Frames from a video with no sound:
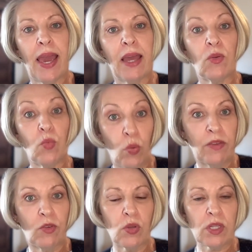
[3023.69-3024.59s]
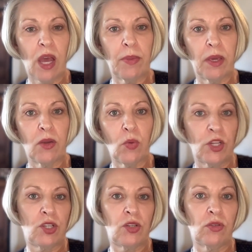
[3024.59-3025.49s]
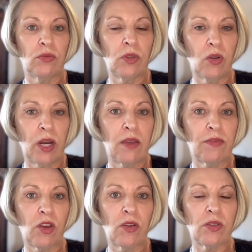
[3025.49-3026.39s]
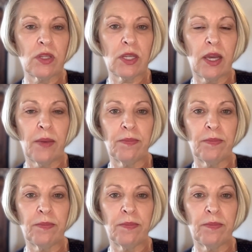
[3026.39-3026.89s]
and we, of course, can't be questioned on any of those,